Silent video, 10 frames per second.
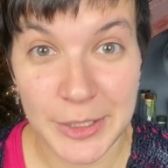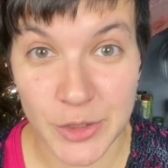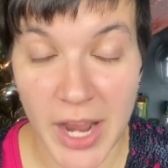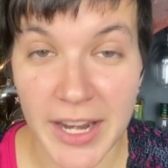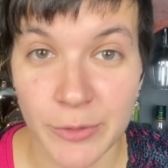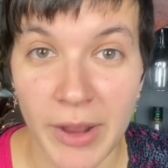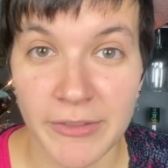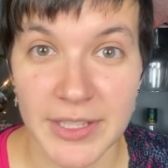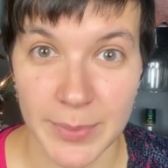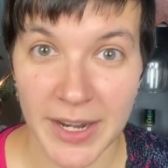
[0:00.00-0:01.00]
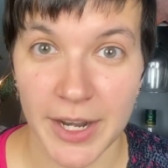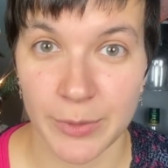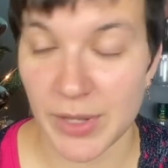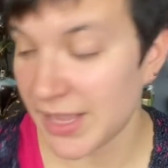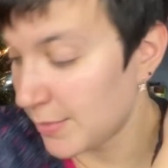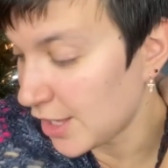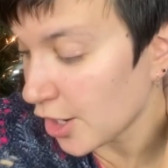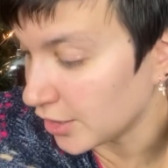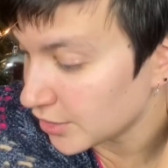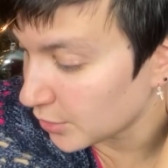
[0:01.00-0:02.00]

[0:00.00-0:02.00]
try to unravel a sweater and reclaim the yarn.